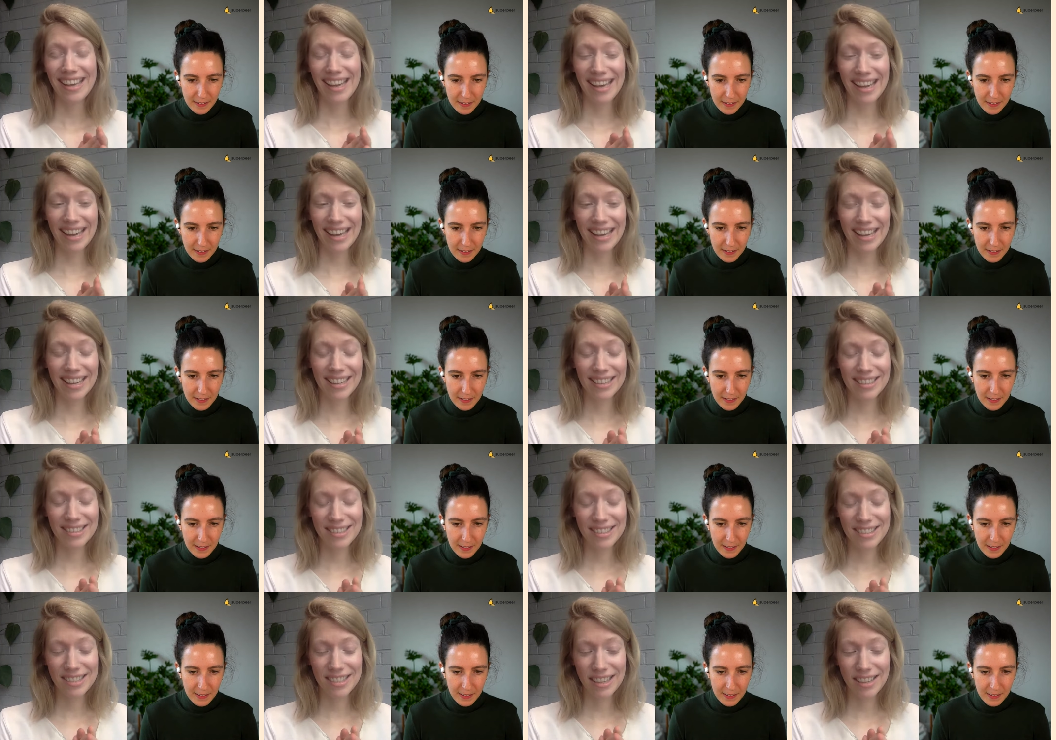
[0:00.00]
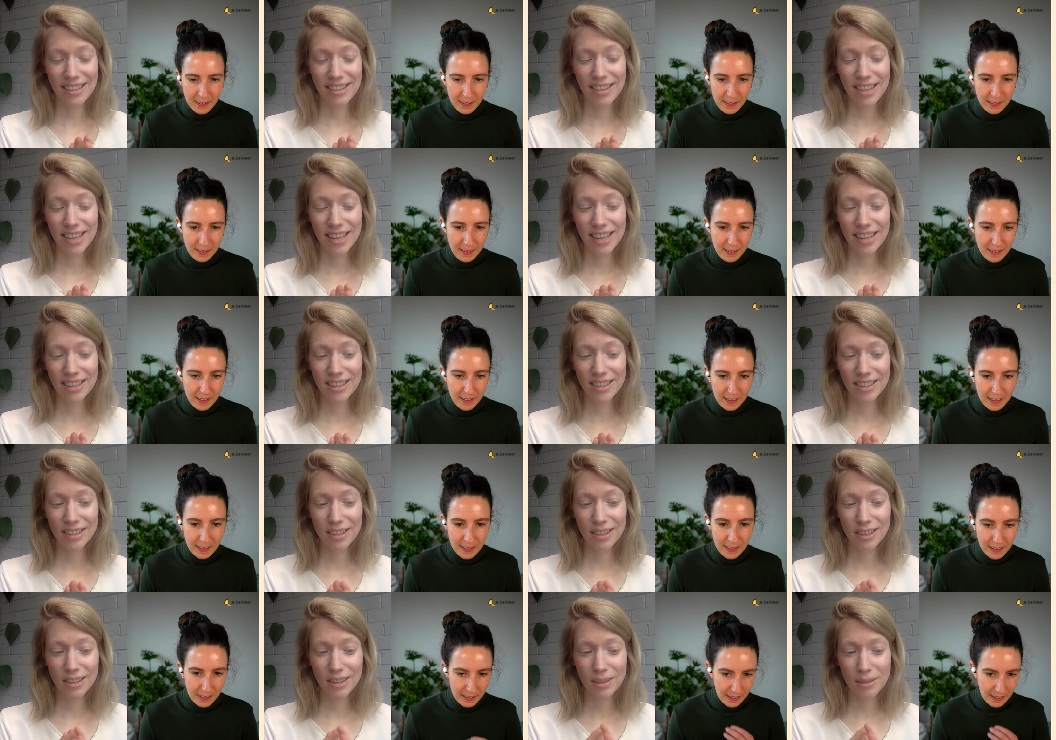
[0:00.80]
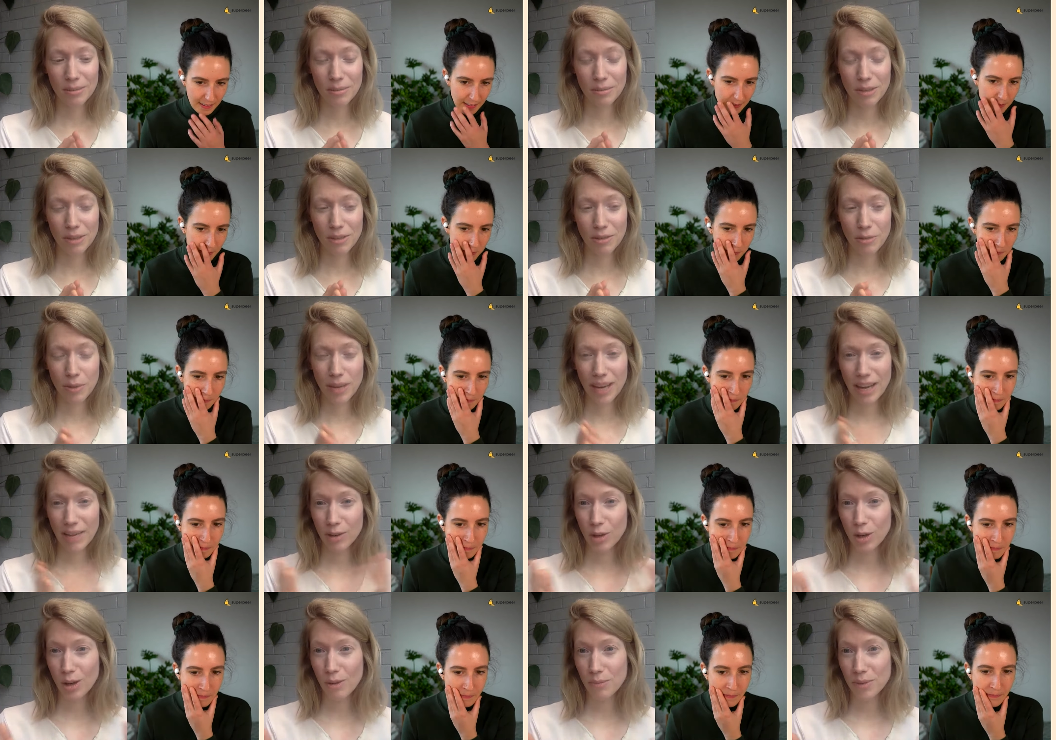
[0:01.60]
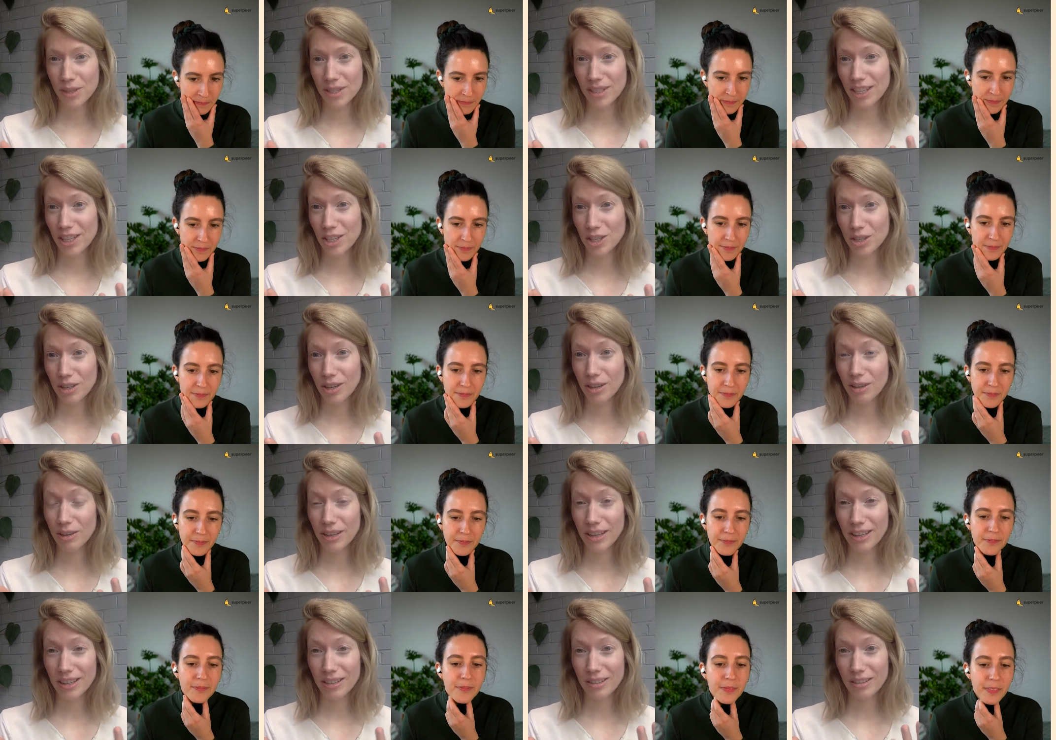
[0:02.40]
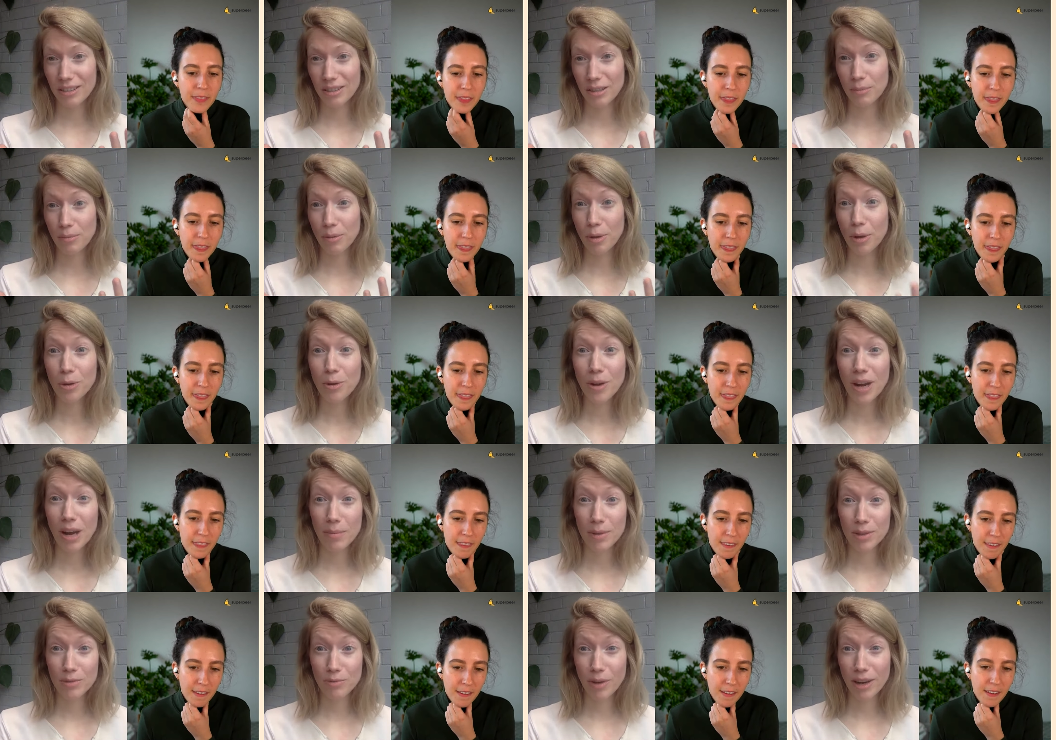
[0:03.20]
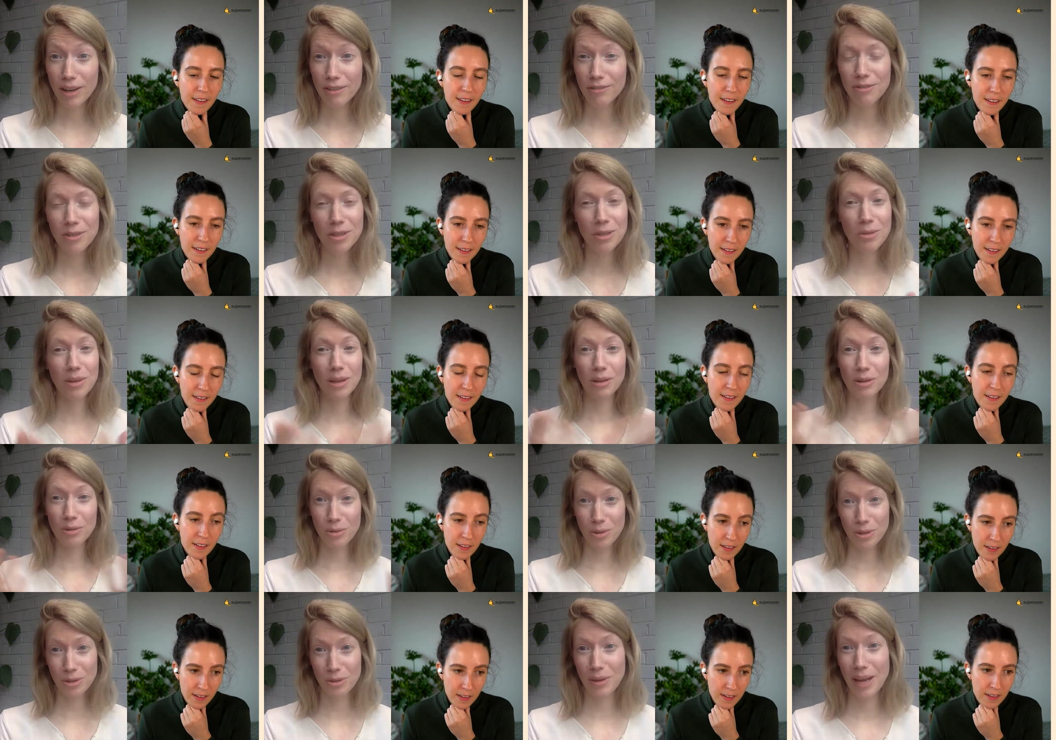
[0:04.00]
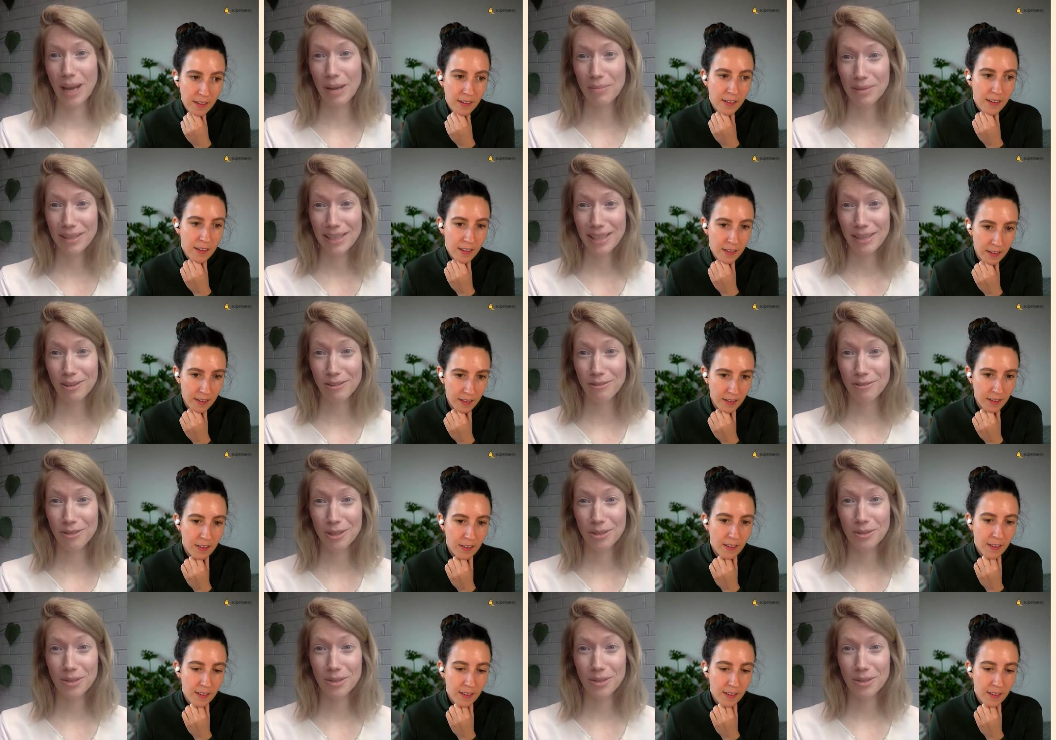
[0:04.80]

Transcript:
Speaker 1: And, and then um, if we have a conversation and the program is right for you, I'll also happily offer